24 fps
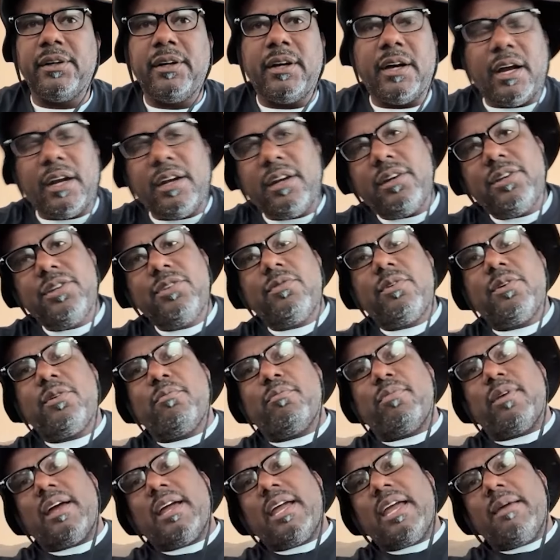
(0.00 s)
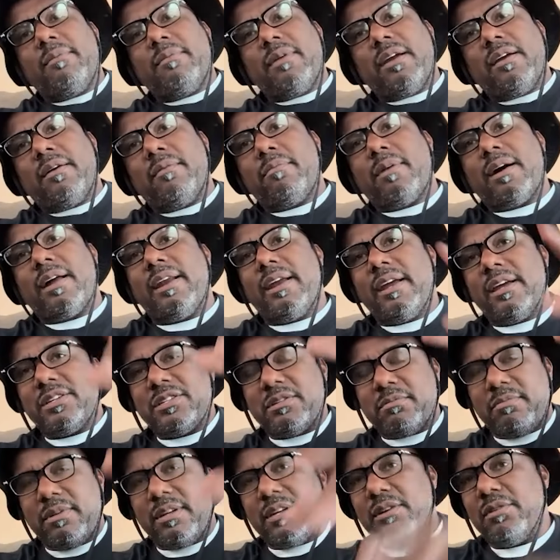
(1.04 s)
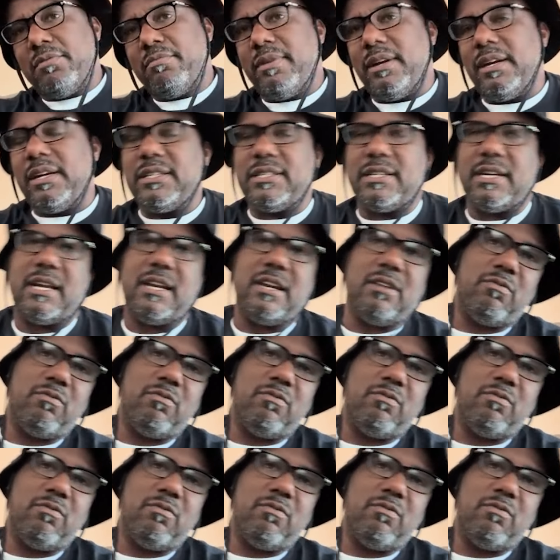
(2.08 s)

I know you want to blame everybody else to be your biggest hater.